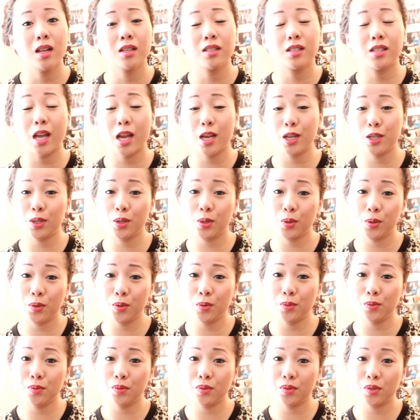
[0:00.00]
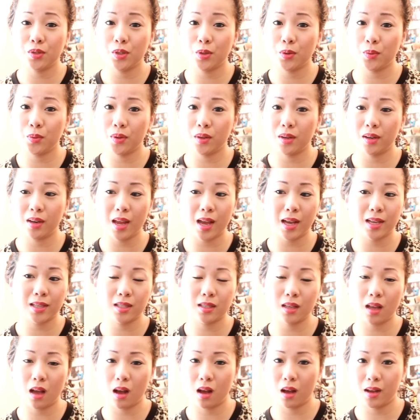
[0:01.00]
stay tuned to the
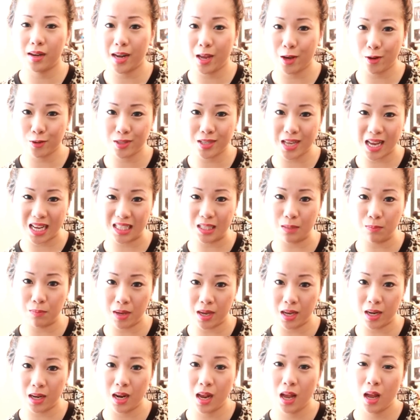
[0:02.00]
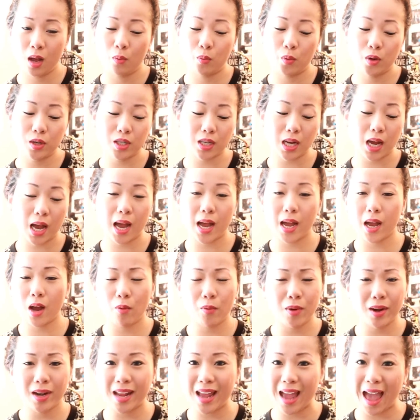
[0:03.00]
next nail segment, which I
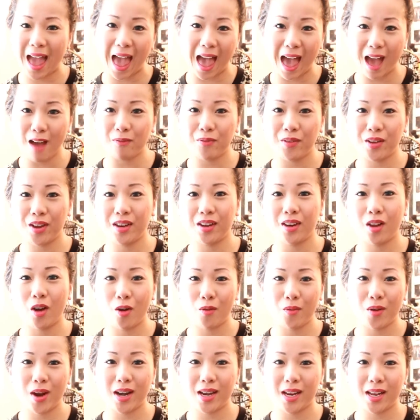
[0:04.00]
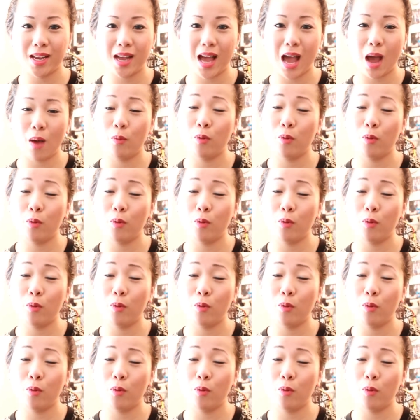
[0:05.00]
already have it already.